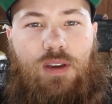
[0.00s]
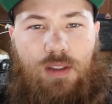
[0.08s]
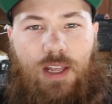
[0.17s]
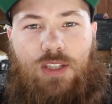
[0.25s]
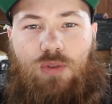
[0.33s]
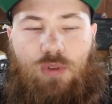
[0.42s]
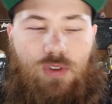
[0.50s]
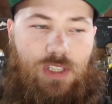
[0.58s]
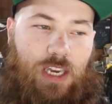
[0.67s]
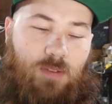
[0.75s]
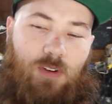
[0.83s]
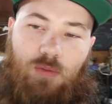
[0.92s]
That's where those
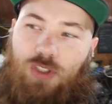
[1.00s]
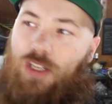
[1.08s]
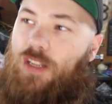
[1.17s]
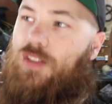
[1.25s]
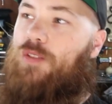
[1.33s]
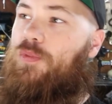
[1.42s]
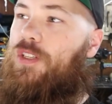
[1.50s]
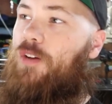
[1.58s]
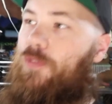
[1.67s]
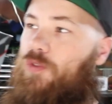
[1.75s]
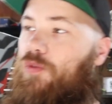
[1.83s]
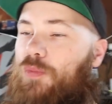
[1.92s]
came from. She needed some
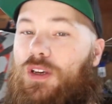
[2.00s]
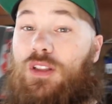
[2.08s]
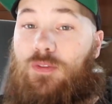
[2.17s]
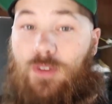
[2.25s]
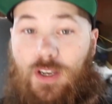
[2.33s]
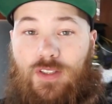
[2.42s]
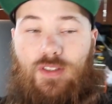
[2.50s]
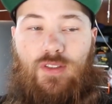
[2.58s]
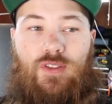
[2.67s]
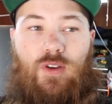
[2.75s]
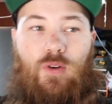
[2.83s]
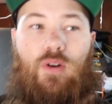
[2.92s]
selfies with me in the Fiesta,
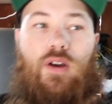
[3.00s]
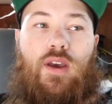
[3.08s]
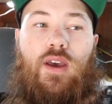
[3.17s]
so